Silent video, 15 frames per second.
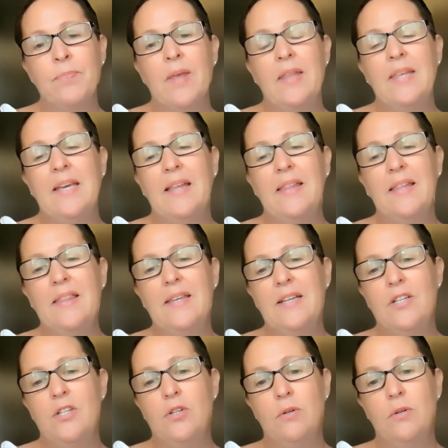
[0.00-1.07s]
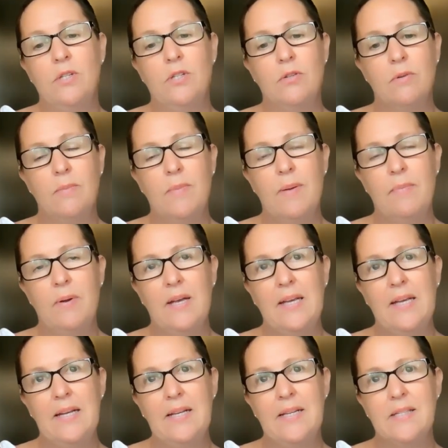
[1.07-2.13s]
The other thing too to remember
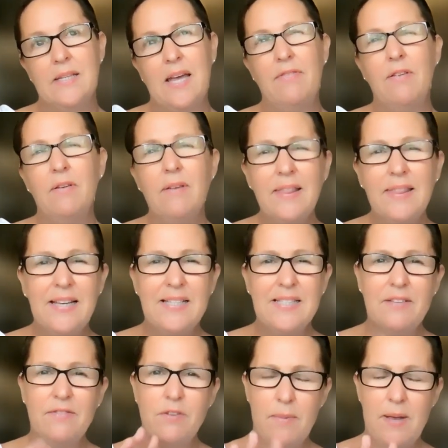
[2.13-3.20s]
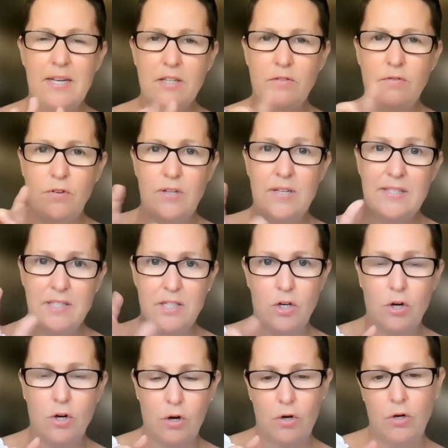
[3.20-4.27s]
is everyone thinks that fermented food is the
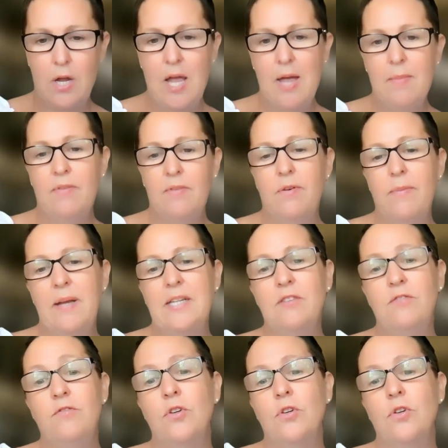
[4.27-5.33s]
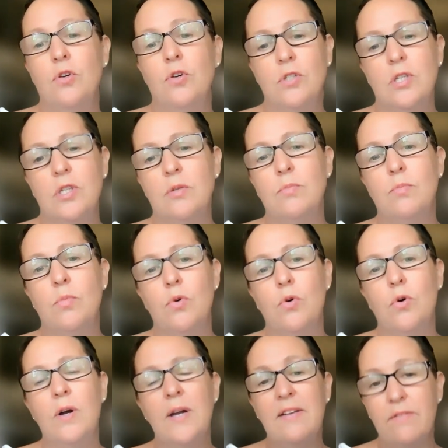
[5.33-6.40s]
go, but fermented food causes
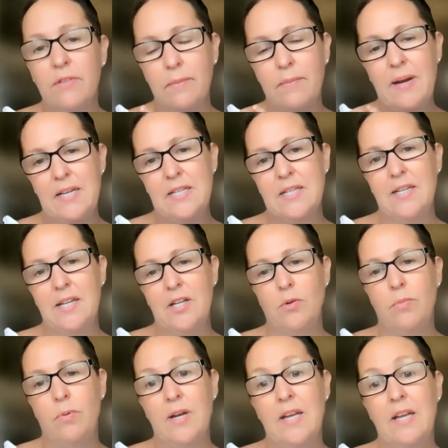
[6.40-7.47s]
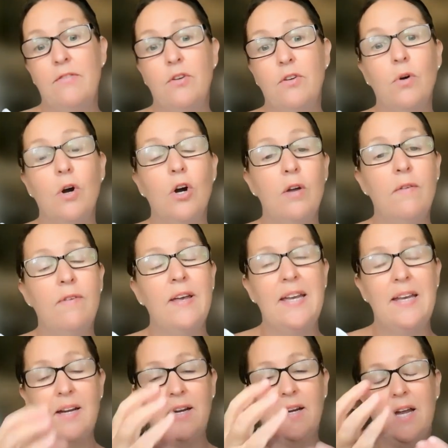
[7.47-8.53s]
more inflammation in your body if you
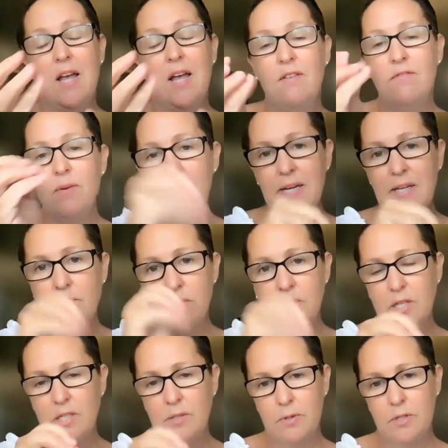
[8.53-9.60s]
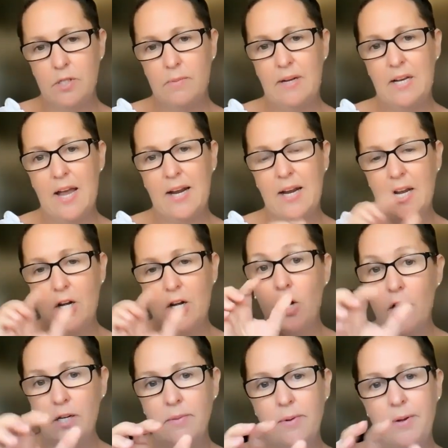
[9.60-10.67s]
overeat it. Fermented was only supposed to be like a
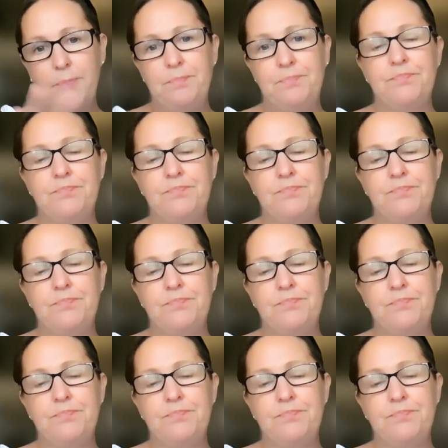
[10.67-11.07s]
condiment.